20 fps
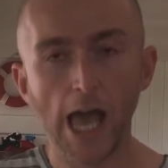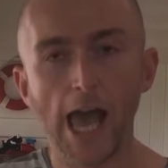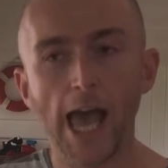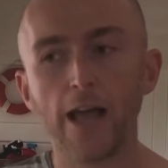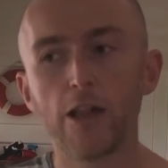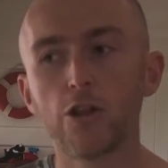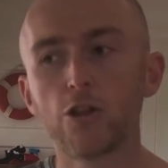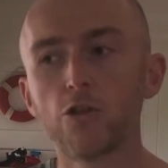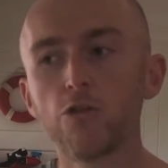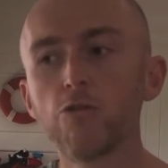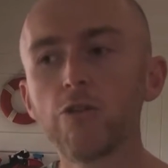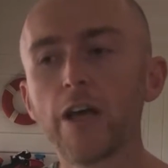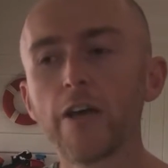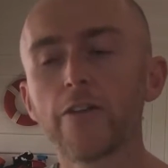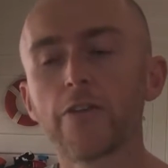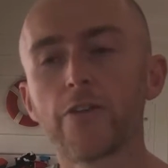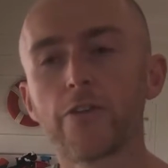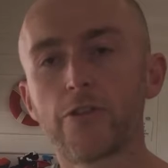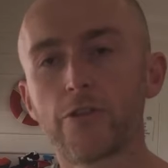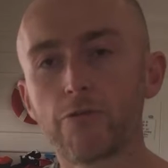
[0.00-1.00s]
and look at
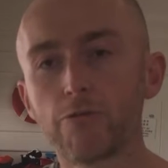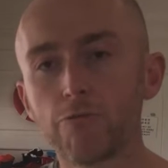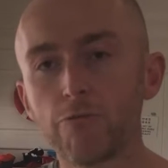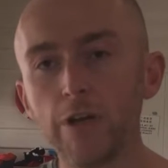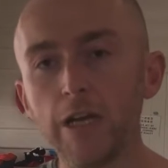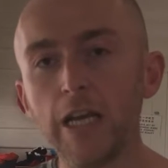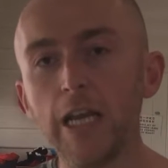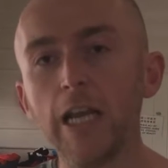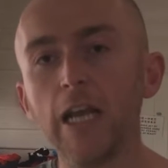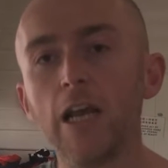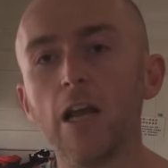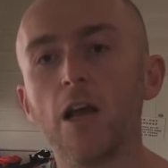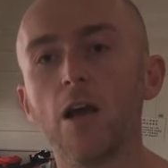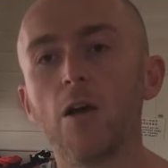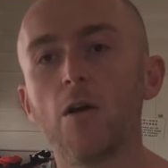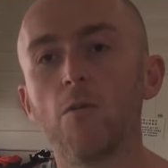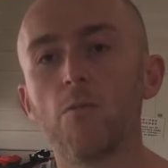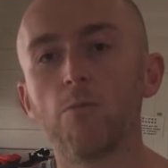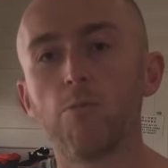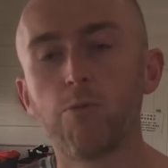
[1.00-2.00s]
3
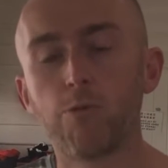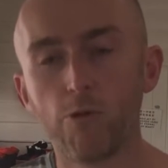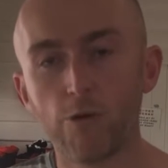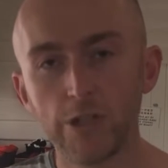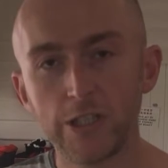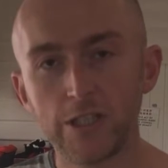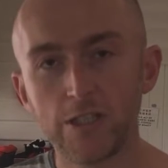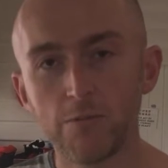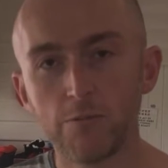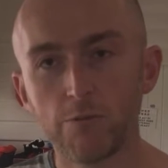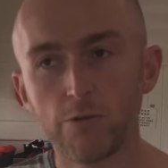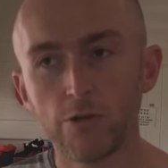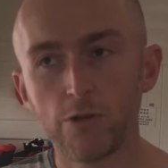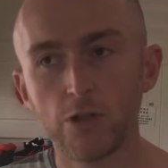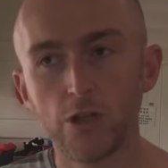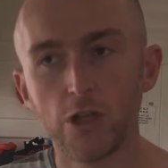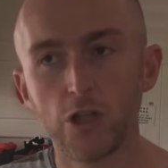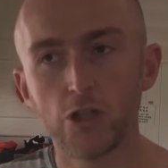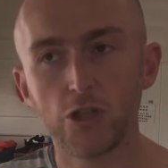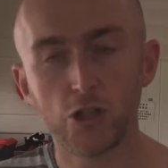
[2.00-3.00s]

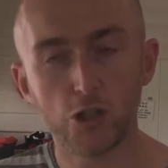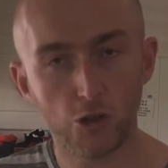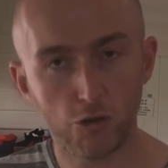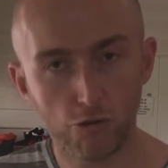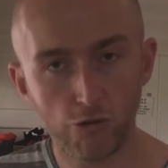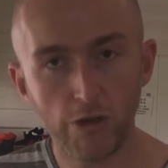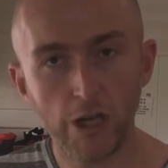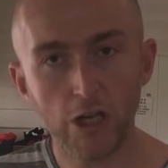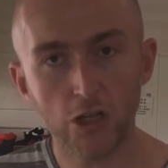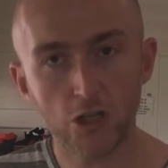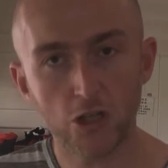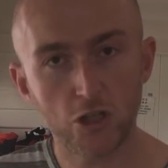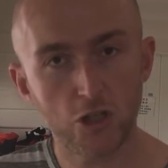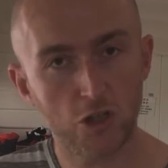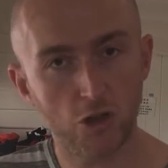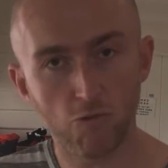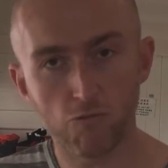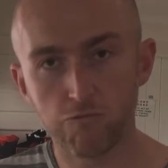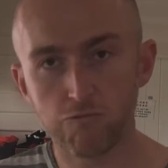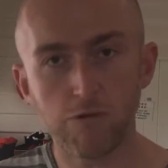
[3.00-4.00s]
possible situations
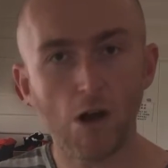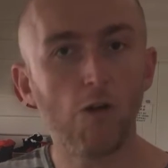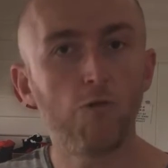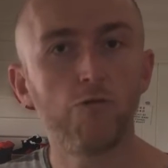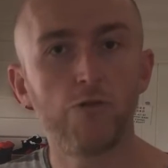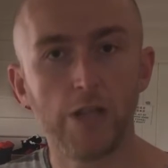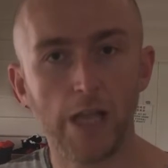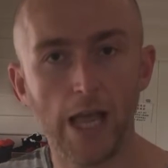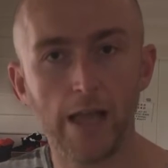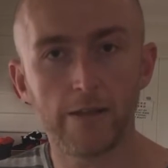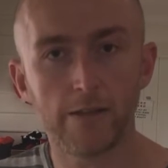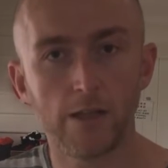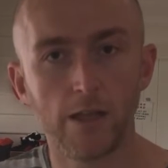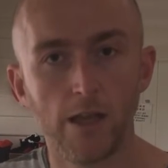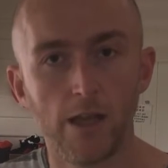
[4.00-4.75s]
around that.